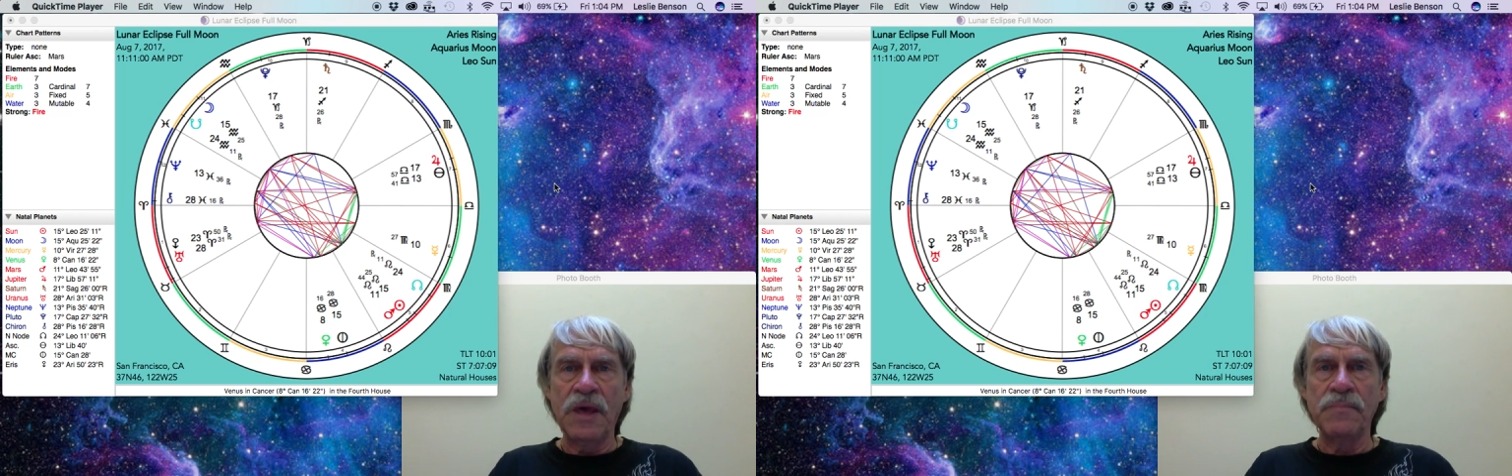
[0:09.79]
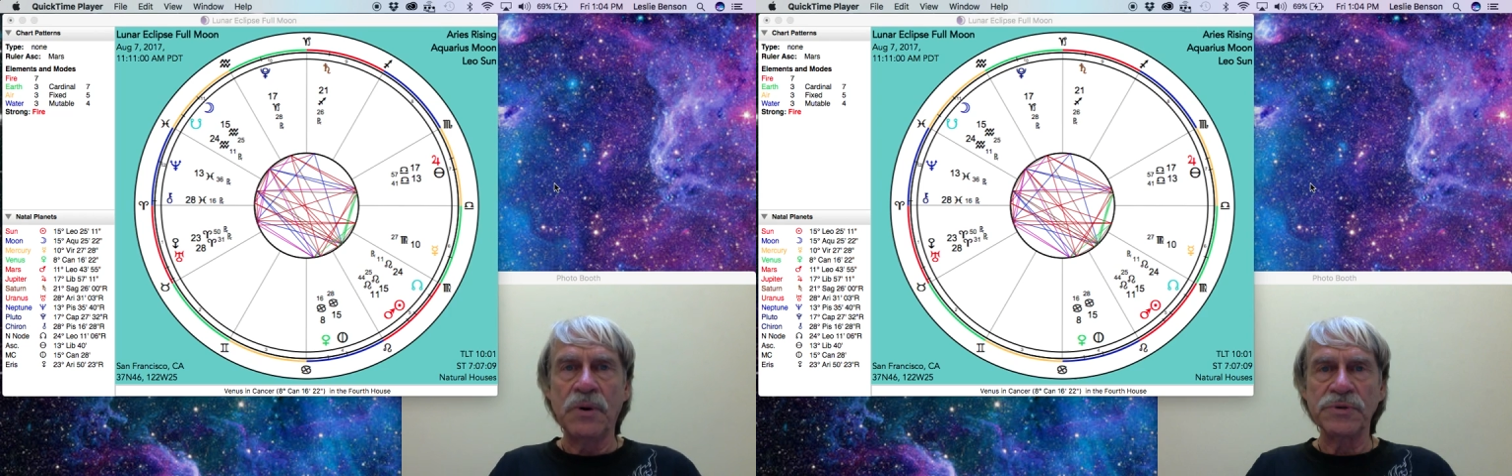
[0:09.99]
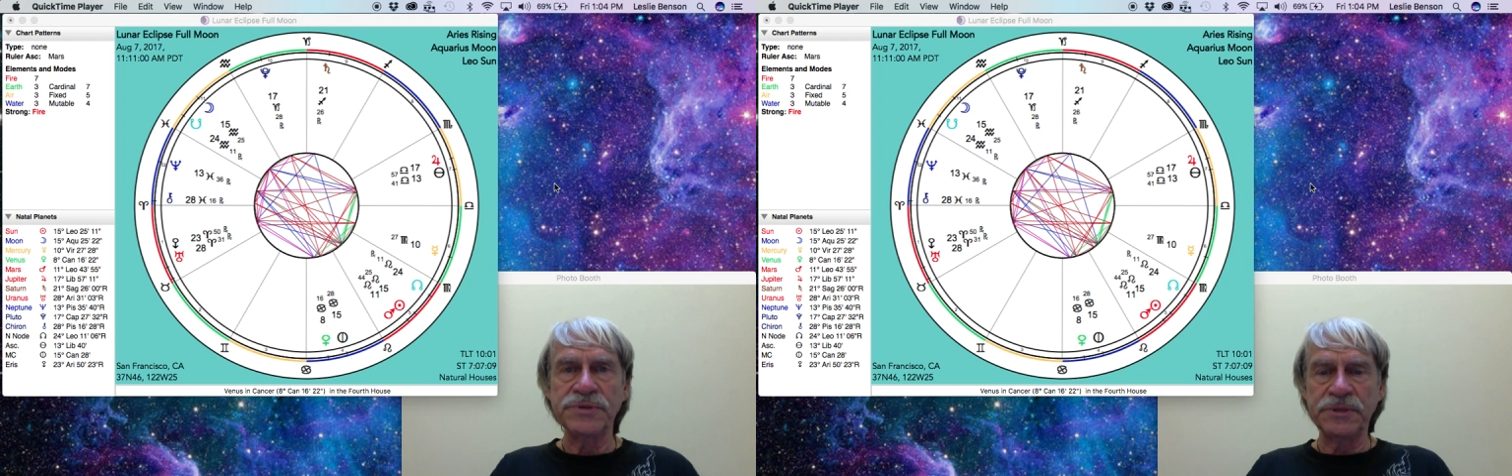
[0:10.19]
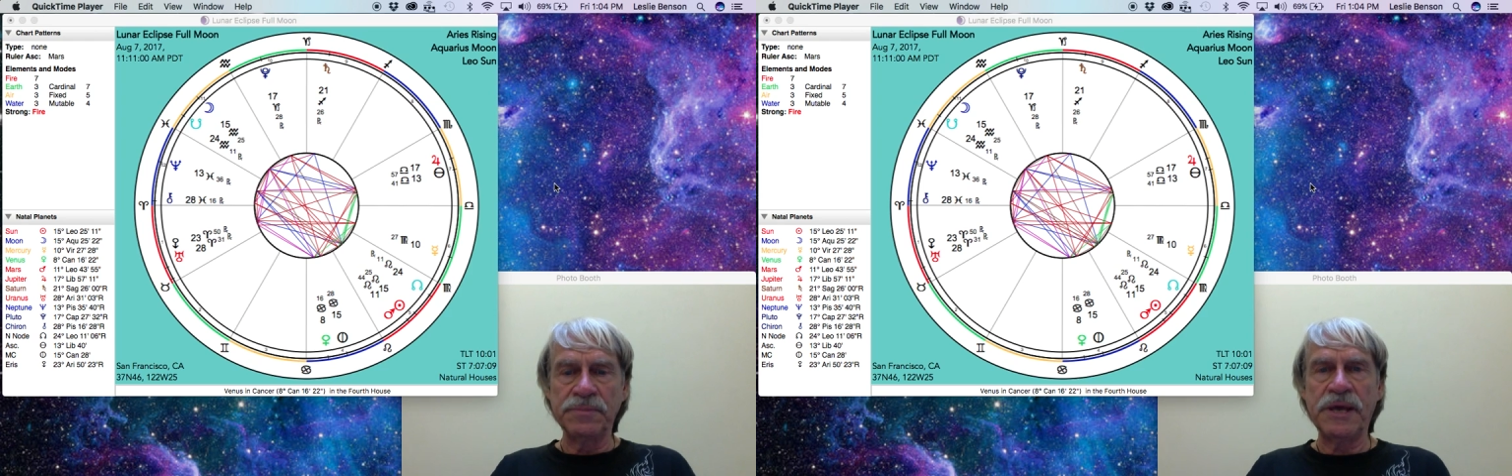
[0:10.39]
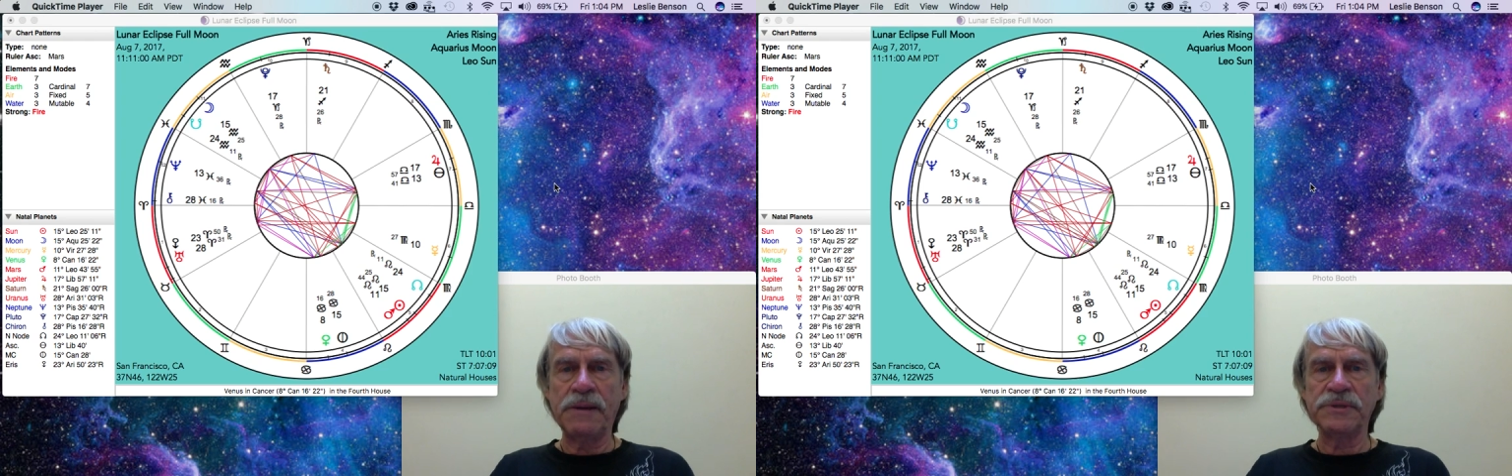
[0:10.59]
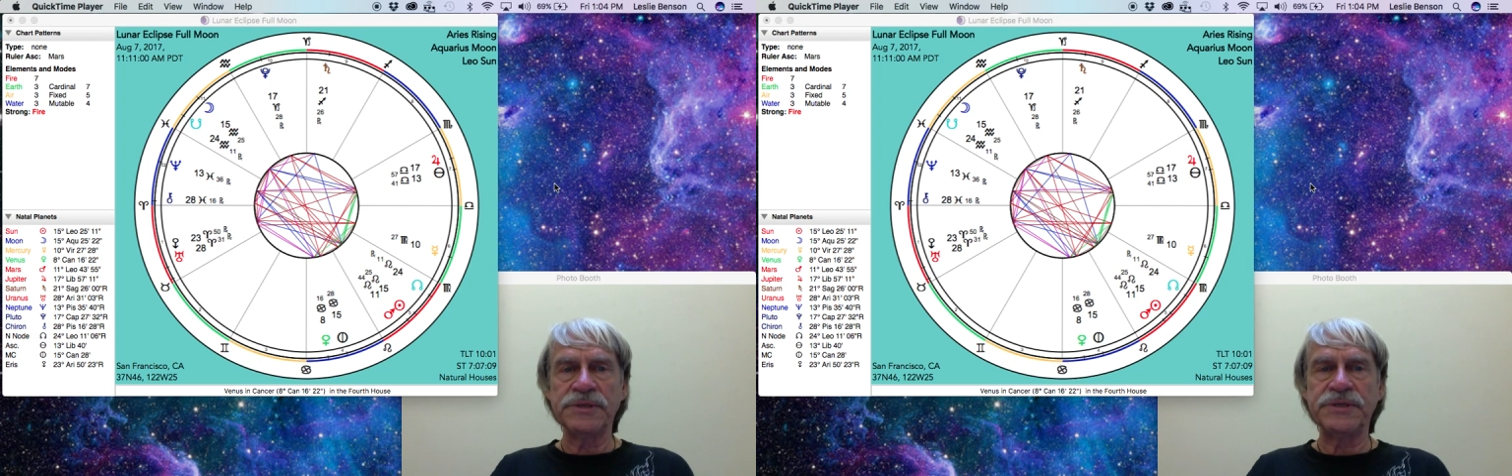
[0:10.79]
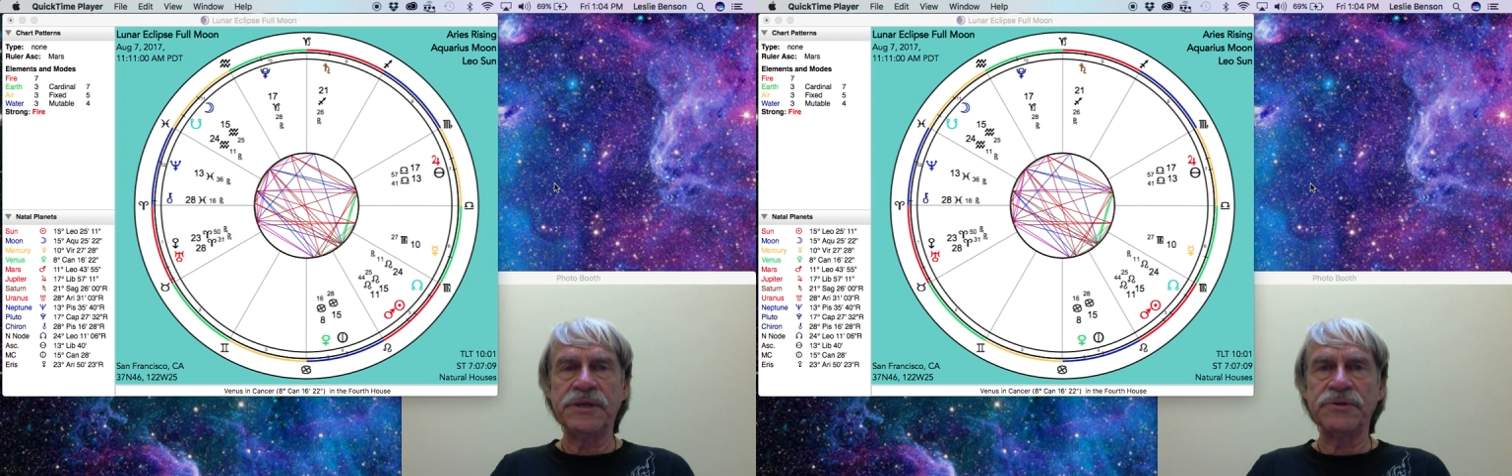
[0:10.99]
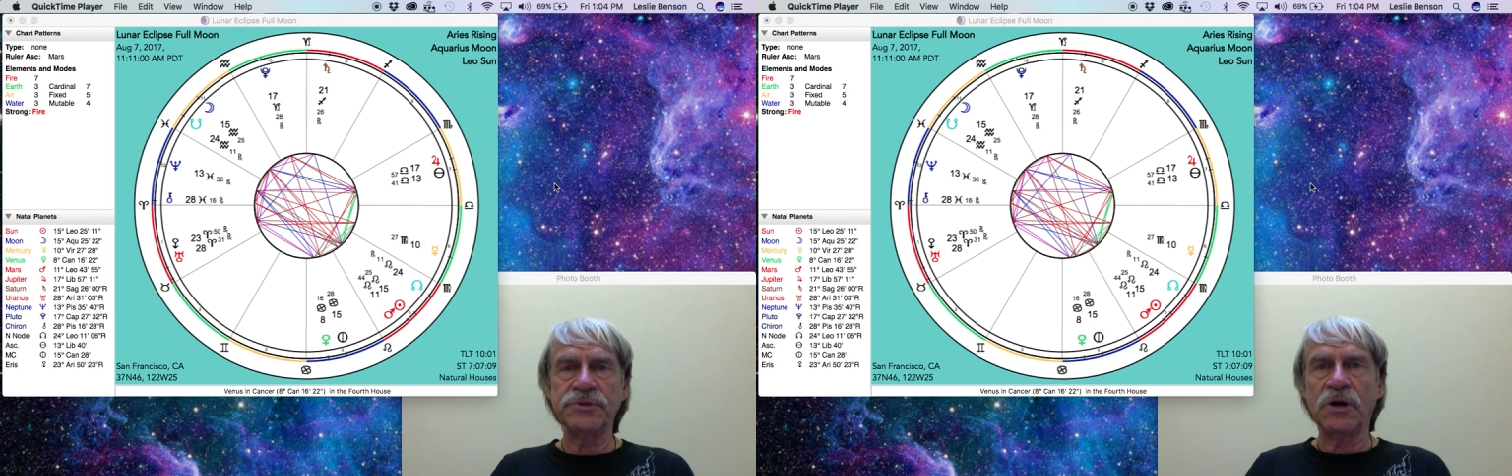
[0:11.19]
but we'll still be able to see
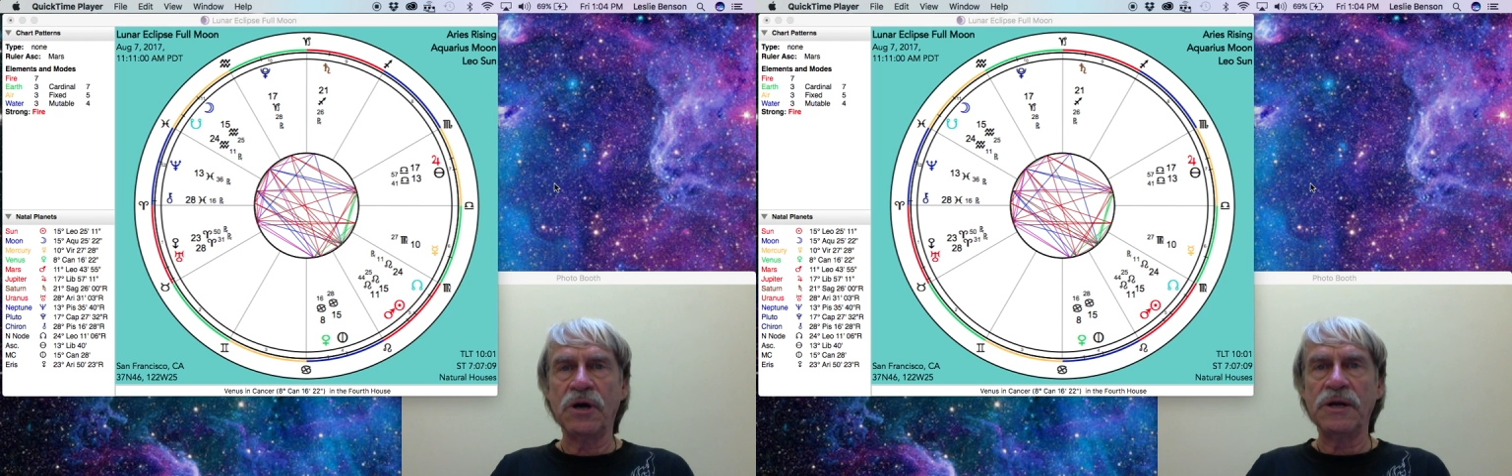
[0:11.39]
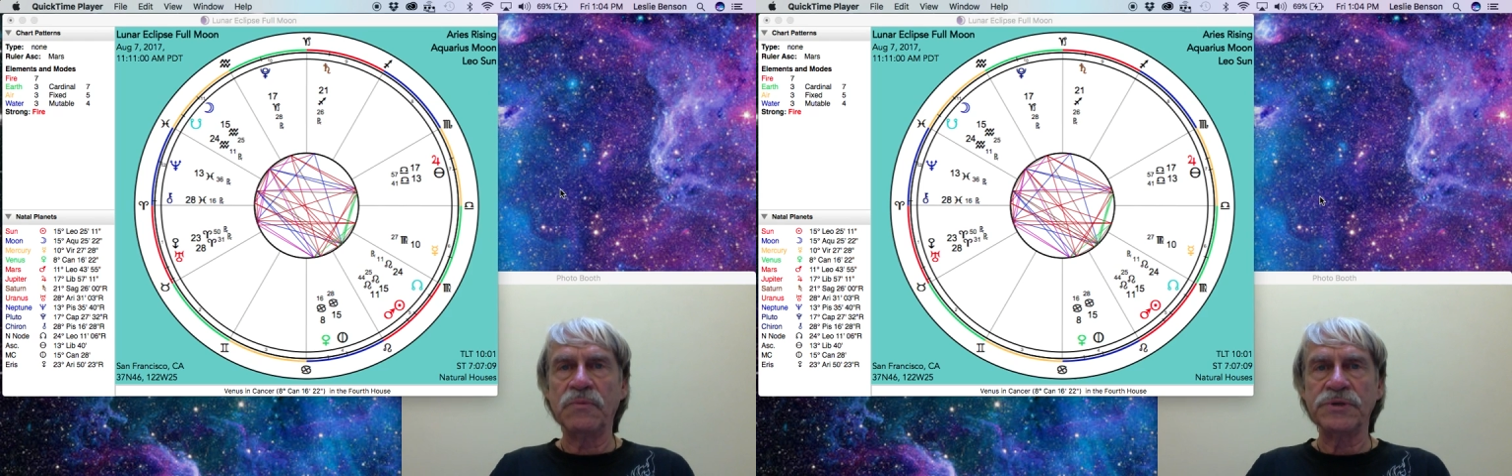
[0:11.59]
the chart,